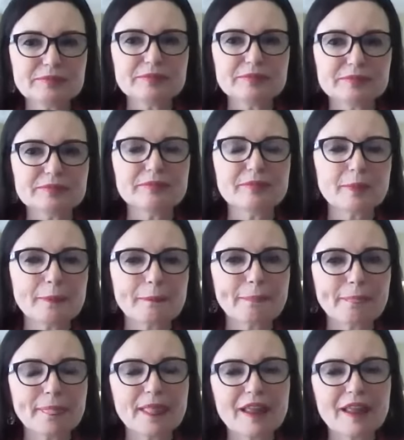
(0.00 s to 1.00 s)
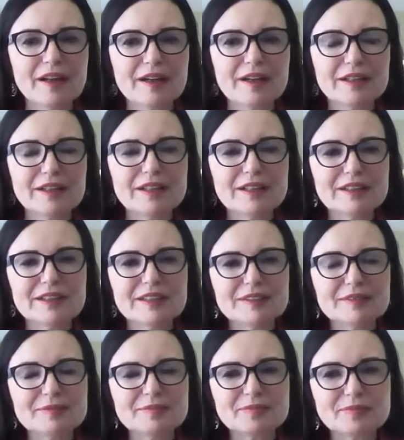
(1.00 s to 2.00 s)
Absolutely agree with you. And when you
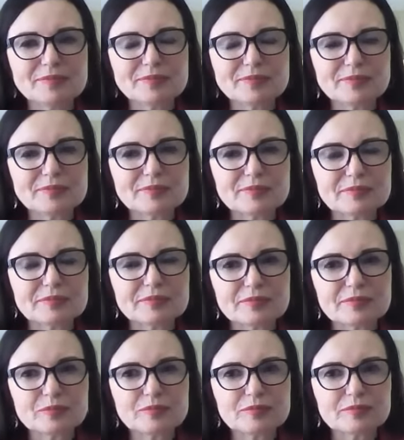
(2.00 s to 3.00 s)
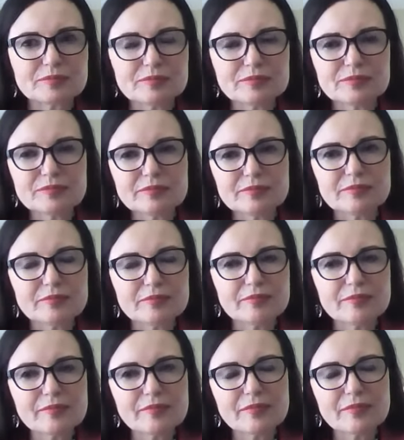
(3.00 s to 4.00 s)
said that the Catholic Church is
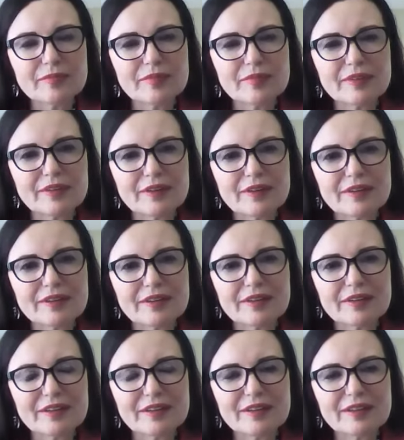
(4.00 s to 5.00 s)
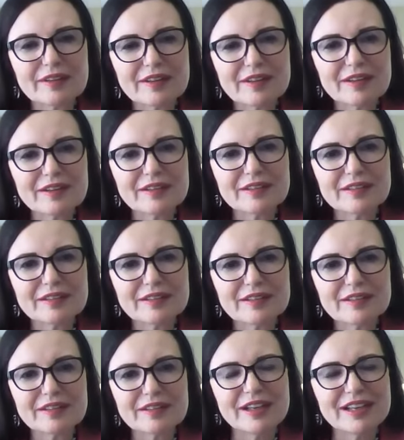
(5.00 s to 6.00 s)
a cult,
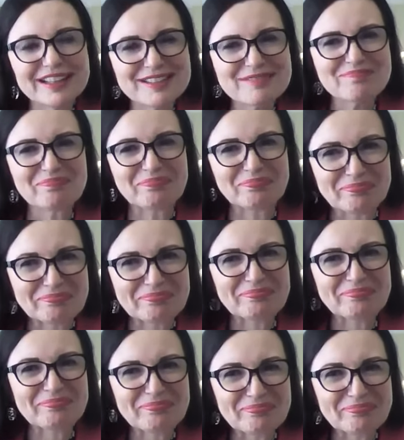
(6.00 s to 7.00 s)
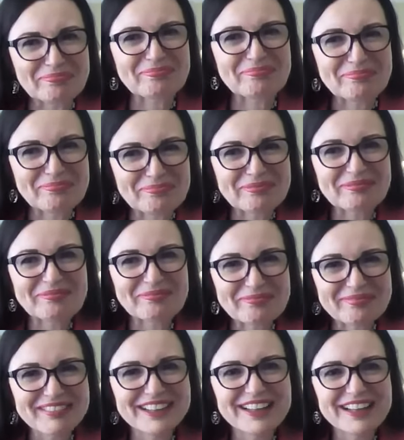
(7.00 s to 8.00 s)
I believe, the same can be applied to
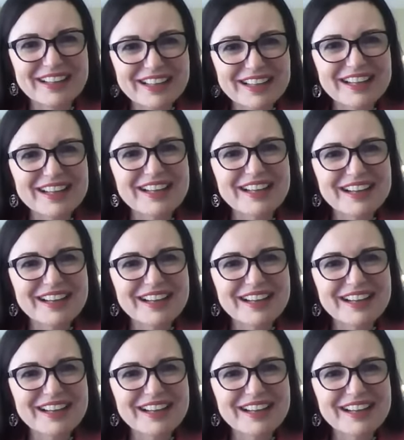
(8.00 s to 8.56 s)
every religion.